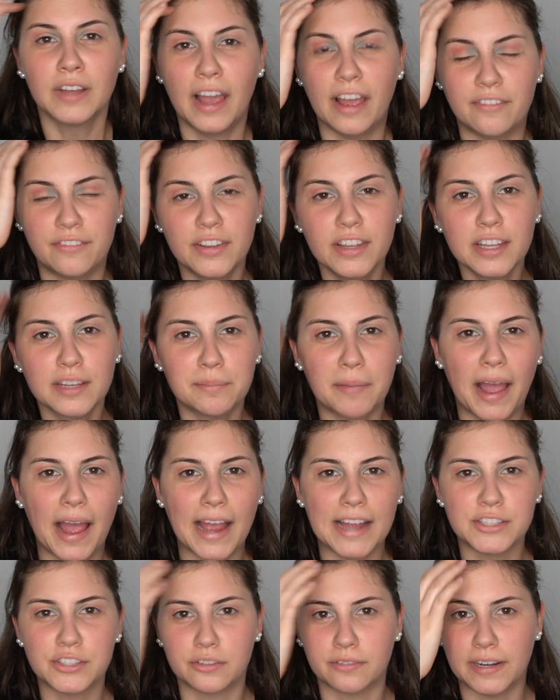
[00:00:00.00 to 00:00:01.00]
I feel like my
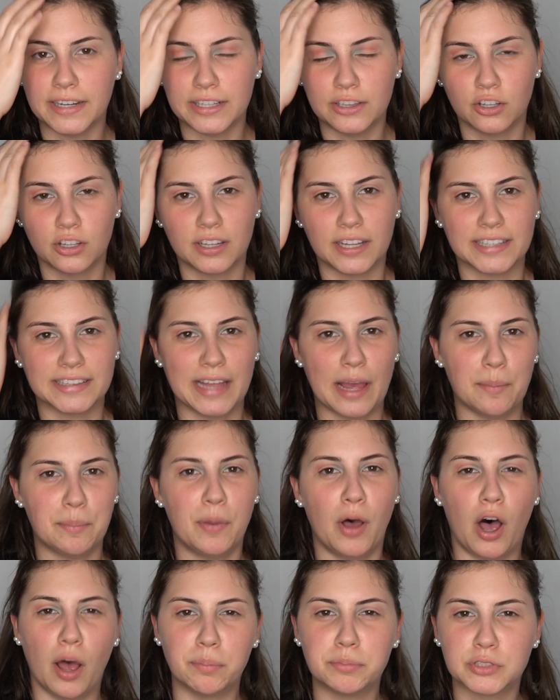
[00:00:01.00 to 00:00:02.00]
eyes already look like that
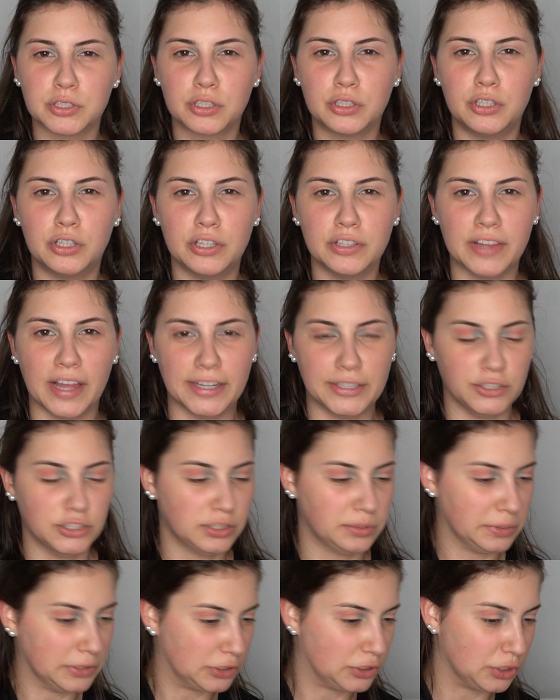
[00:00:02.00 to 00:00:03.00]
popsicle that used
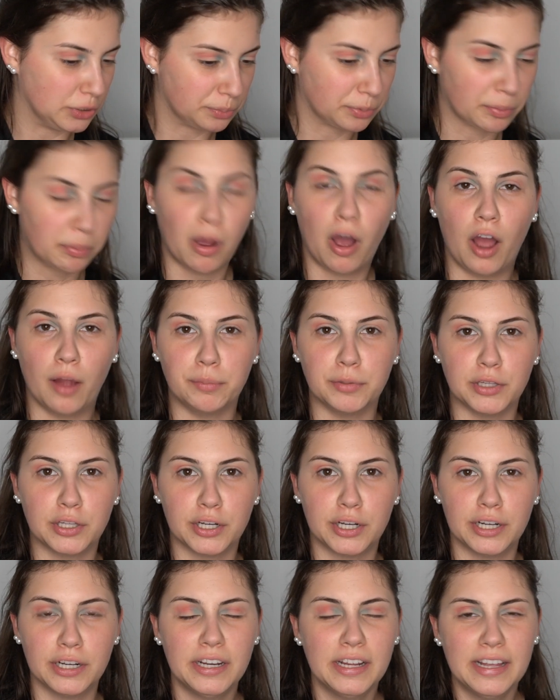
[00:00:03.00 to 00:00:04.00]
to be super
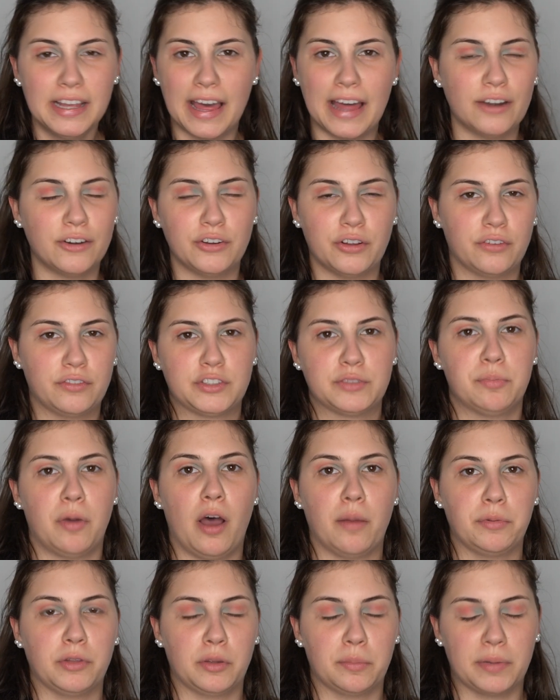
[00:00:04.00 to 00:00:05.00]
popular. I don't know if it's
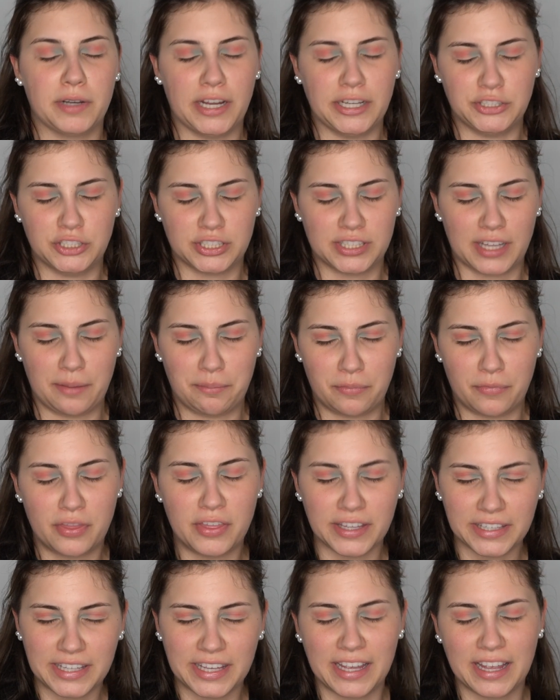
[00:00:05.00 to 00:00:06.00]
popular, but I'm
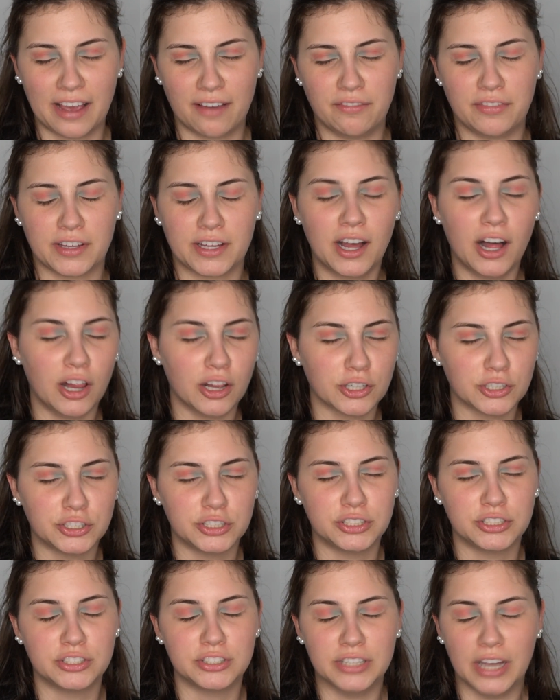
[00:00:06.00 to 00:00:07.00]
thinking of the color
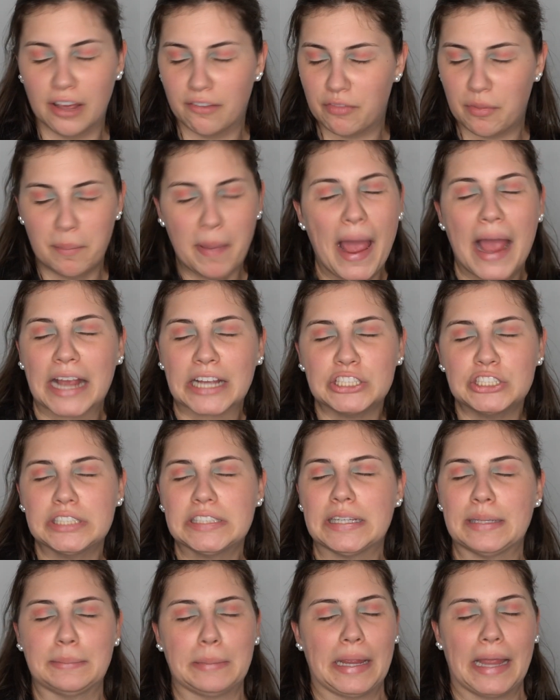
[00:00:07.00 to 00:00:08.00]
of the
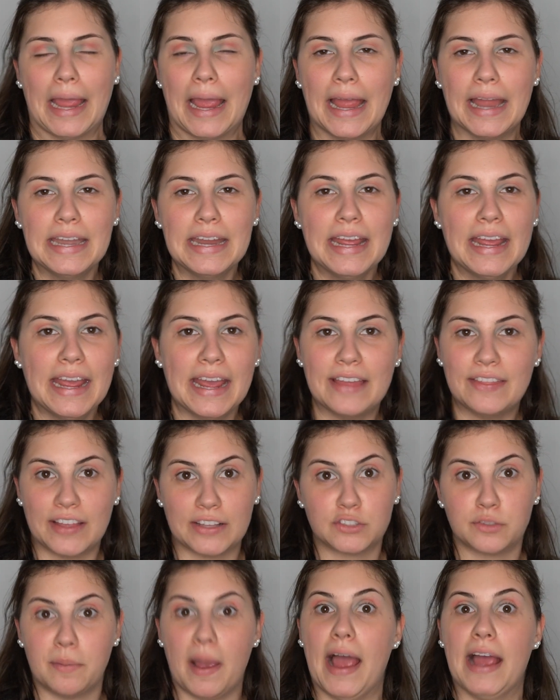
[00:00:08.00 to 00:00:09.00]
packaging in my head, and
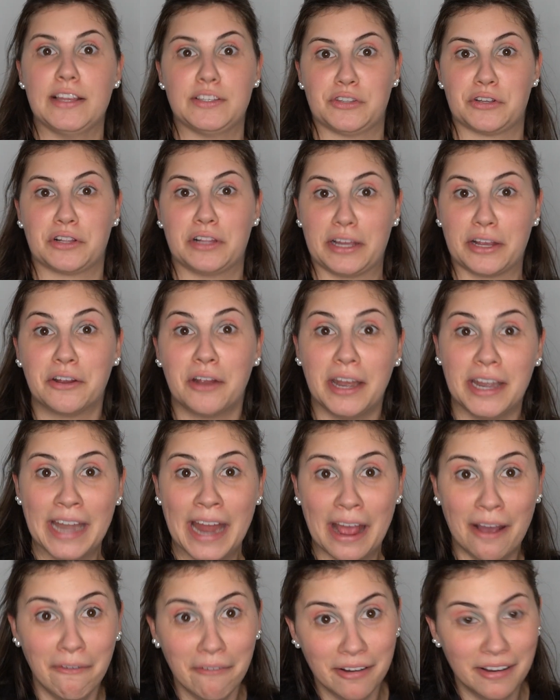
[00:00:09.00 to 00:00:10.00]
that's what my eyes look like right
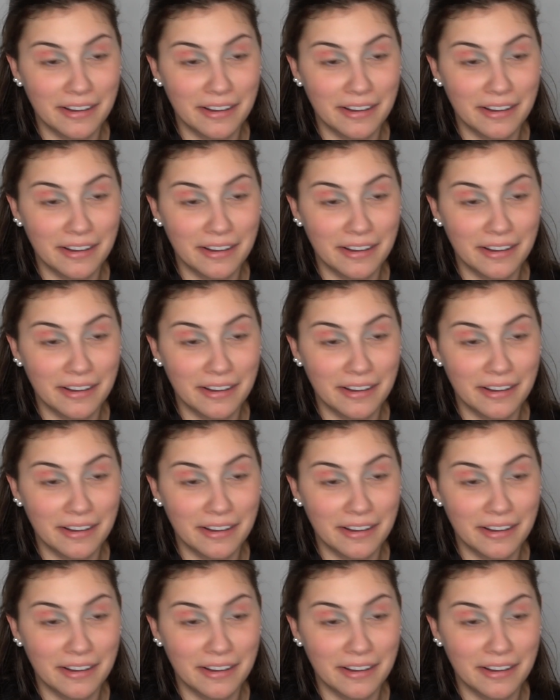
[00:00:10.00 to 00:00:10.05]
now.